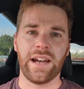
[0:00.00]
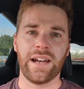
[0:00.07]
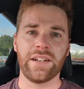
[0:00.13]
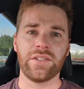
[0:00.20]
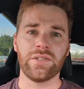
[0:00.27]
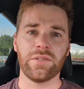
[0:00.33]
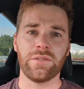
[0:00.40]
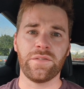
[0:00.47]

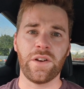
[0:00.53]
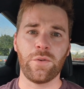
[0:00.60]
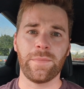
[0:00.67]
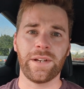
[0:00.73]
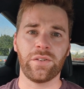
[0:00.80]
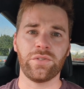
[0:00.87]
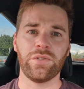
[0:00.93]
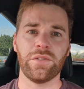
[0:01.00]
and you're
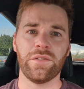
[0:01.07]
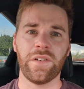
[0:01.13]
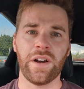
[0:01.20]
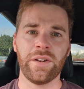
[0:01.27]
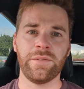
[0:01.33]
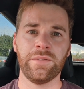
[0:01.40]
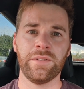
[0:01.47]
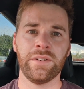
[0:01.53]
filming on your
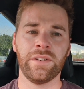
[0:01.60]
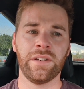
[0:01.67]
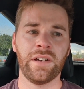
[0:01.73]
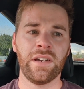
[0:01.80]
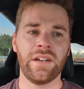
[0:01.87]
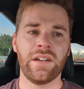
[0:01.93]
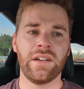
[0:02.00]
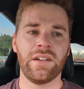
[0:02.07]
phone,
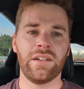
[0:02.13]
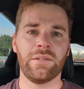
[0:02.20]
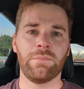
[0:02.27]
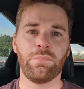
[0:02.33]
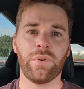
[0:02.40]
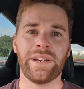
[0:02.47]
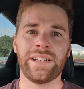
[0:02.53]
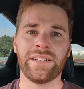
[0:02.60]

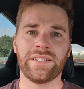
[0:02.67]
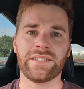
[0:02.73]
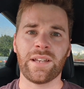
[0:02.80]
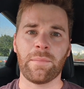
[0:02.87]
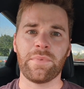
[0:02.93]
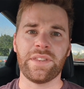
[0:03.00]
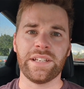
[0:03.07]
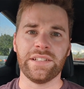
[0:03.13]
bring
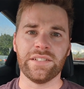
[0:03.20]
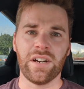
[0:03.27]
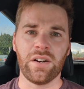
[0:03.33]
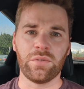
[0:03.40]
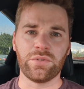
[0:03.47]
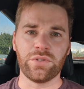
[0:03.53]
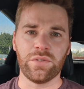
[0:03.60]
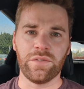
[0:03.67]
something to
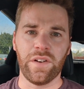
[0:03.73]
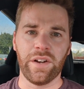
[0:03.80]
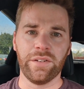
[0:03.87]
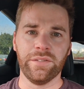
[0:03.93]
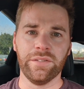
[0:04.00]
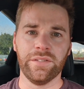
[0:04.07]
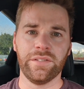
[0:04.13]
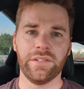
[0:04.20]
hold your
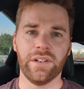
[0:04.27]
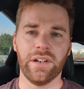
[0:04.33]
phone.